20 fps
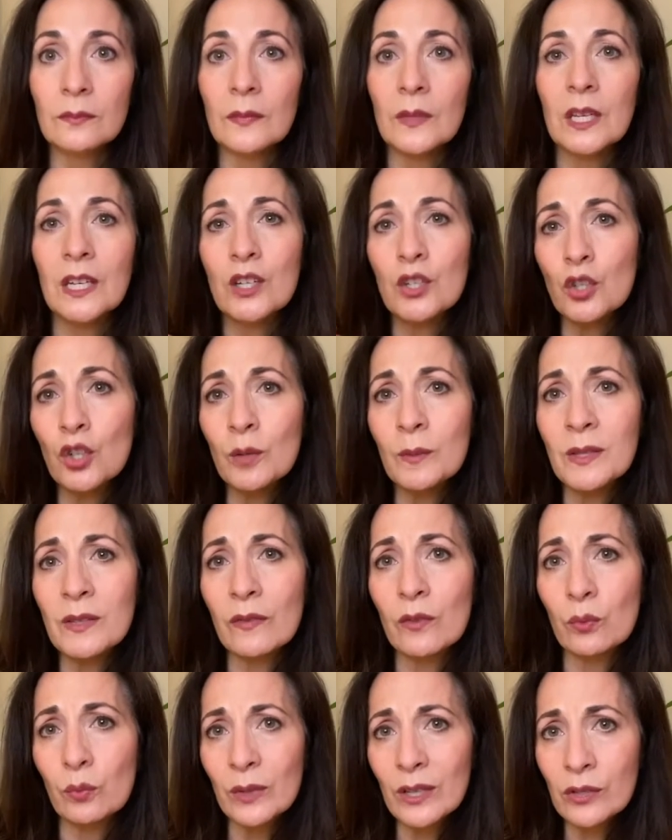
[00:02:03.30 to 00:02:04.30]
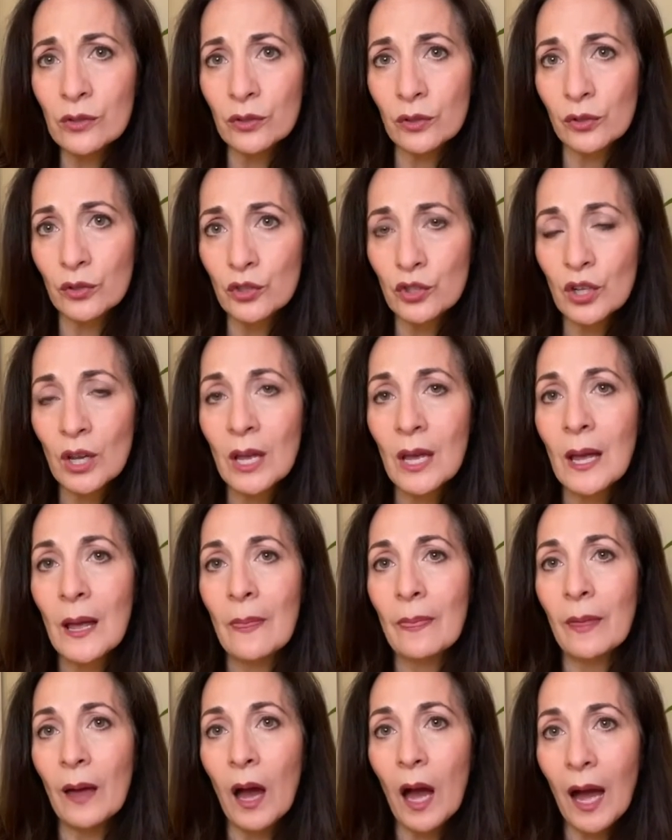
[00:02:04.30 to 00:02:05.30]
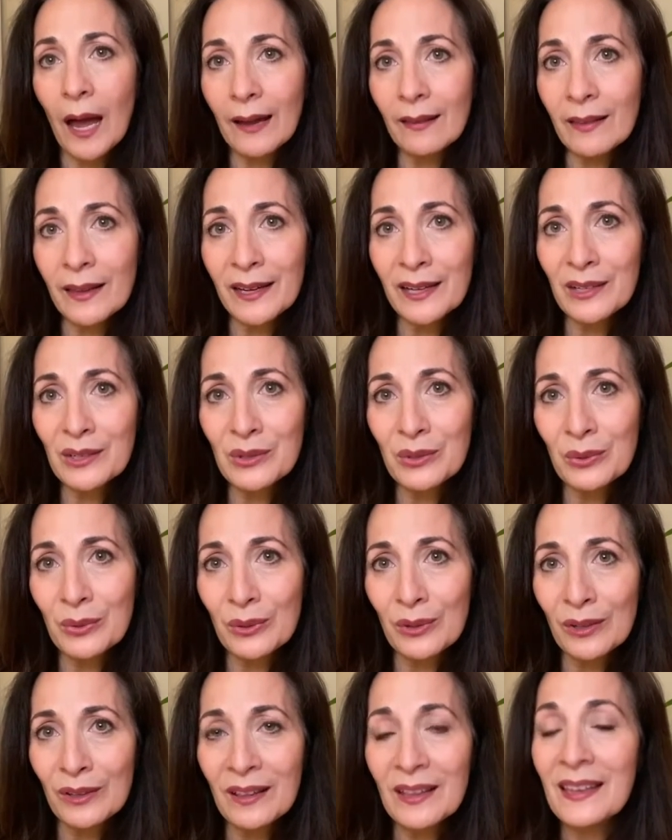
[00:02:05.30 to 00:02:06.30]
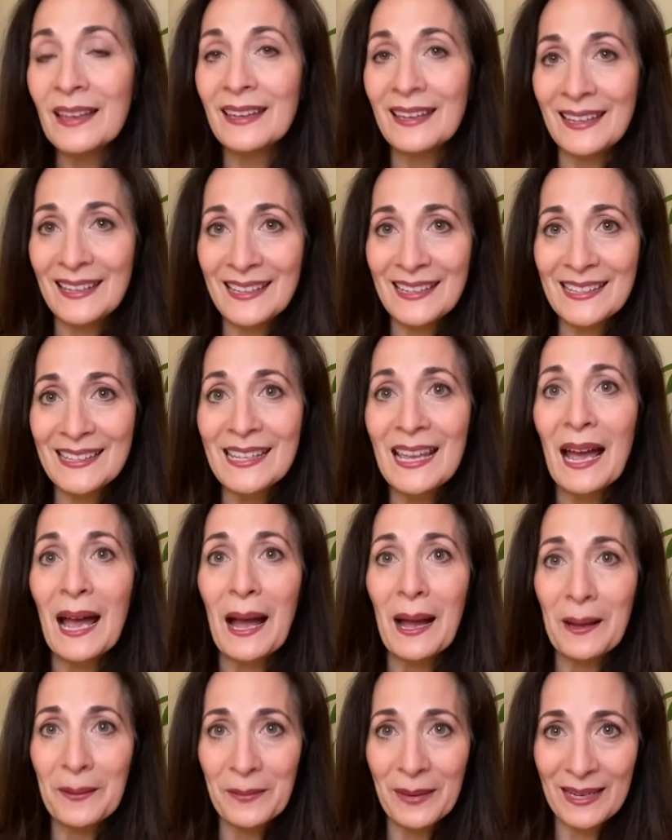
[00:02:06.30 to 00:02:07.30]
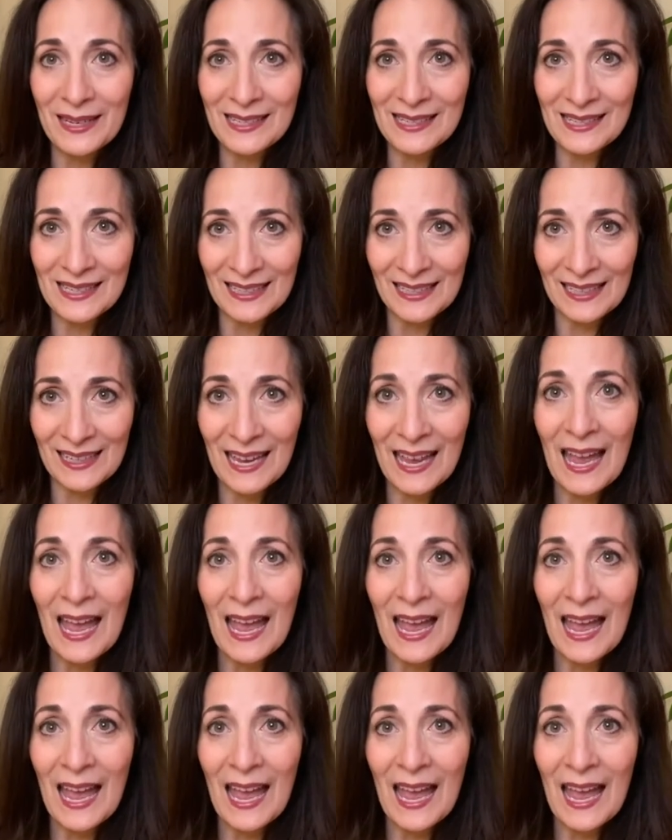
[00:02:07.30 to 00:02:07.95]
In terms of the research, the highlighting tool is amazing.